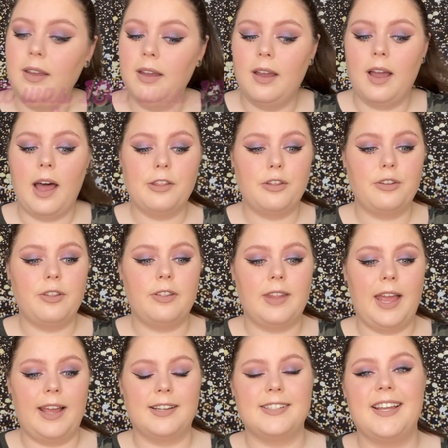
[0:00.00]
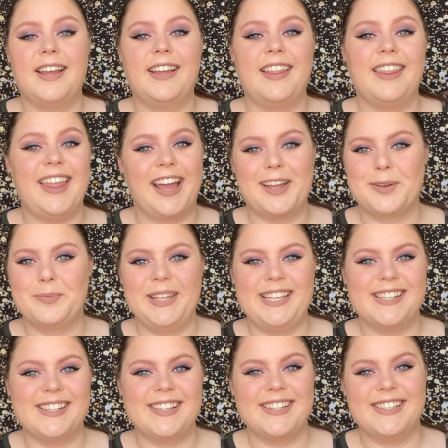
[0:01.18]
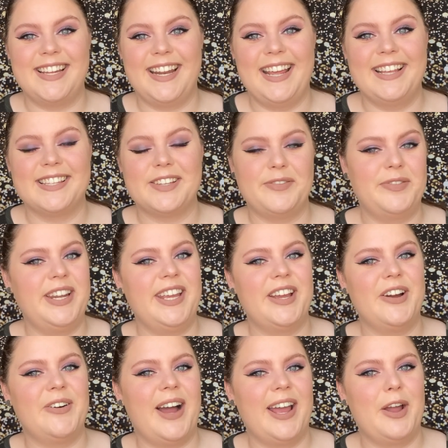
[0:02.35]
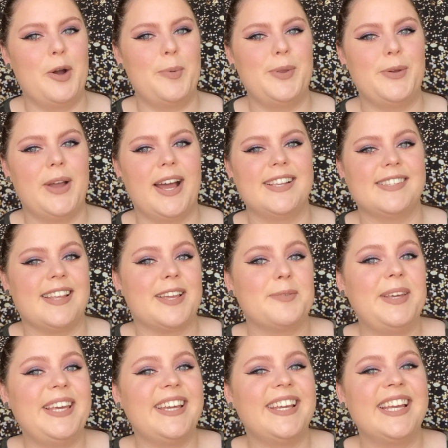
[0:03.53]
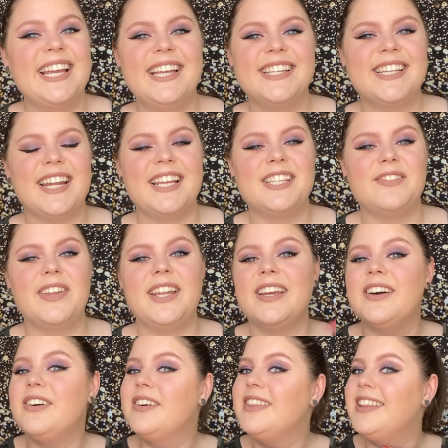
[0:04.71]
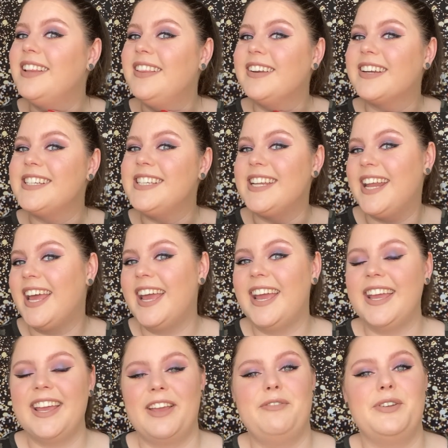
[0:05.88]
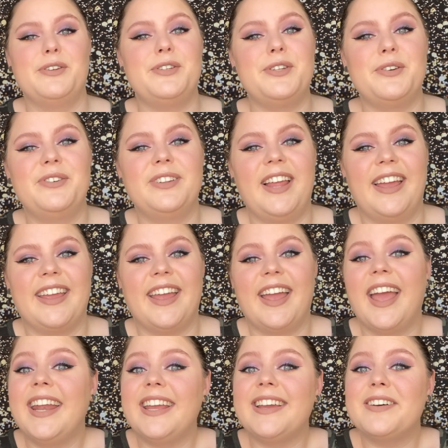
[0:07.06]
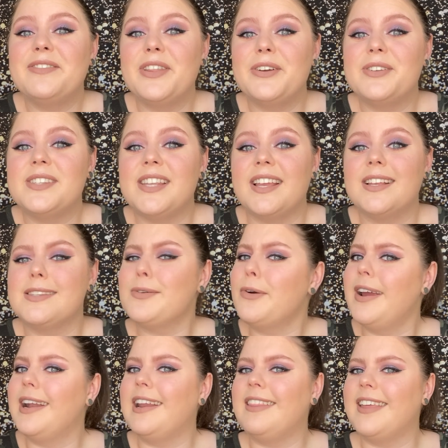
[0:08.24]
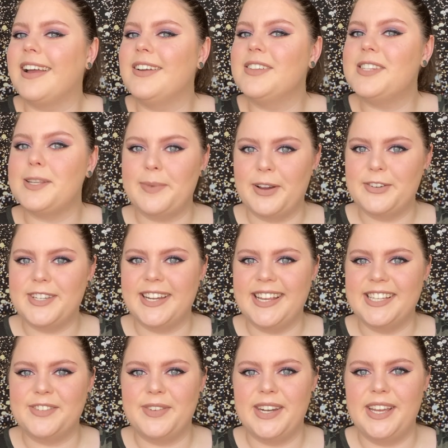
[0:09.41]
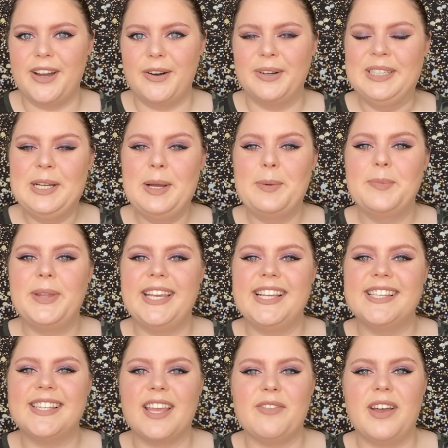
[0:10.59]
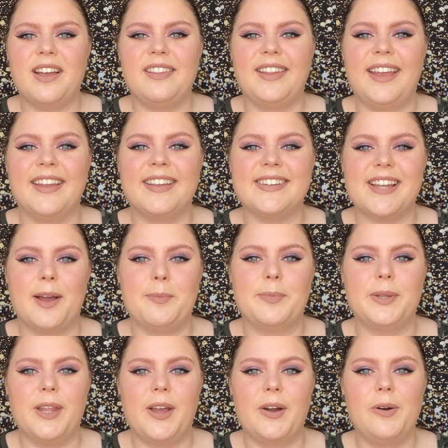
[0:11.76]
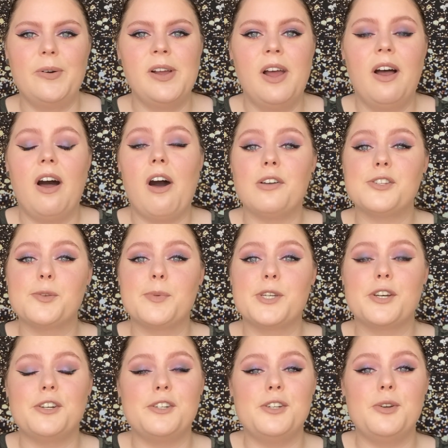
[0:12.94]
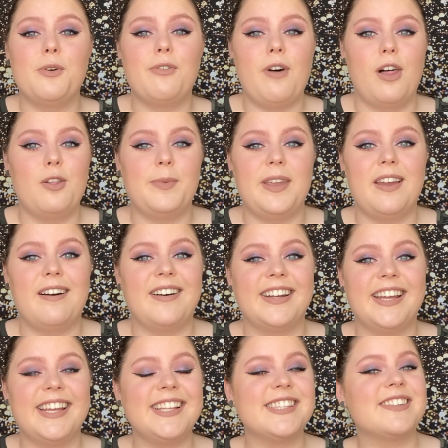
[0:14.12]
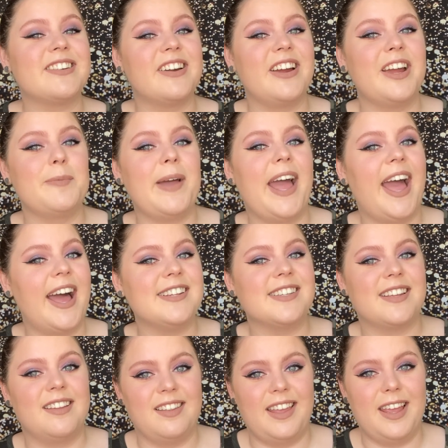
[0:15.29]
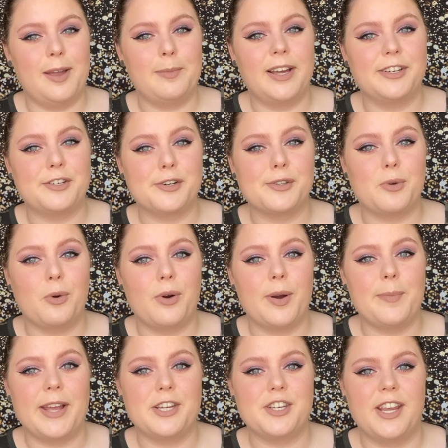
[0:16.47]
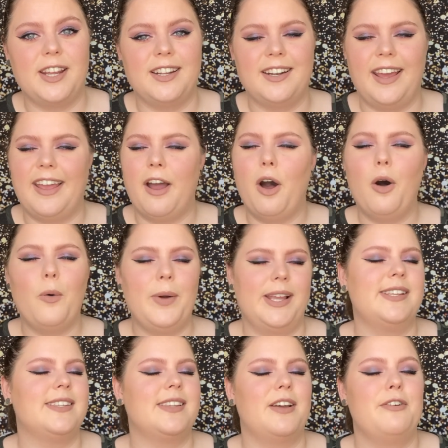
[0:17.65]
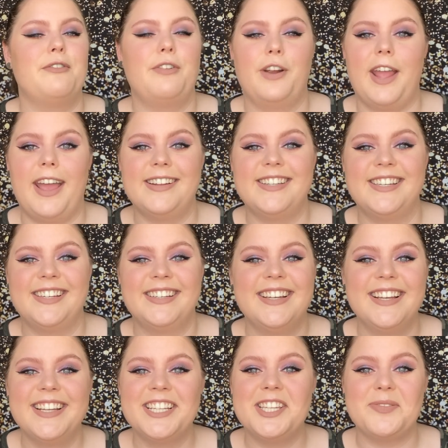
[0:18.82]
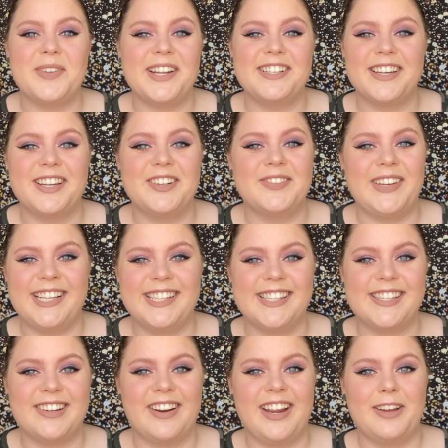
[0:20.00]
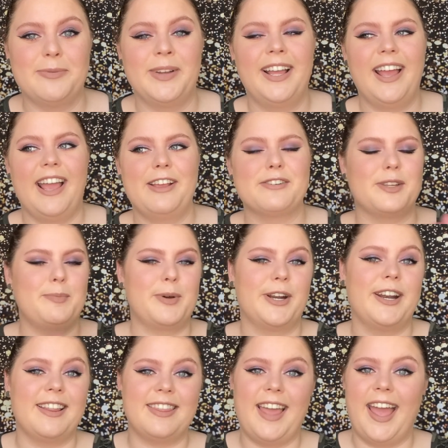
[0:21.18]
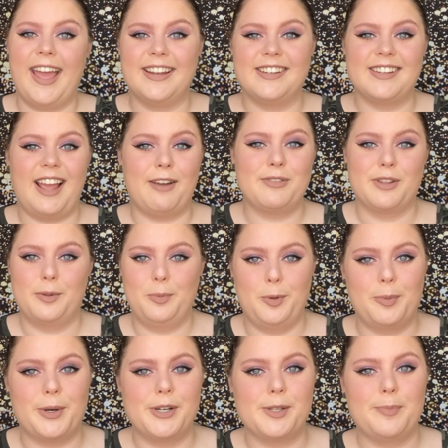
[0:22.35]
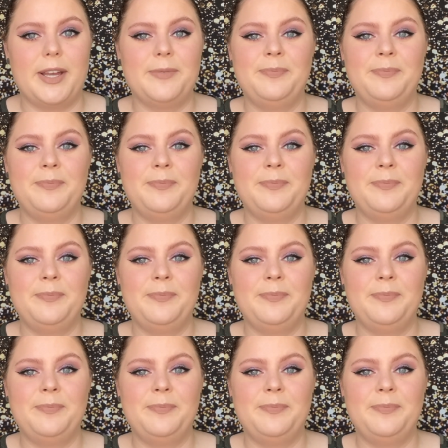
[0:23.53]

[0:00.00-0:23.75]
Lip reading: Other than that, that completes today's video. I hope you guys like me, today's video, the look today. If you do like any of those things or anything else about today's video, please give it a like down below. Also be sure to follow me on Instagram at glam_by_Shan, and I always forget to mention my Instagram. I usually put it at the end after the bloopers, but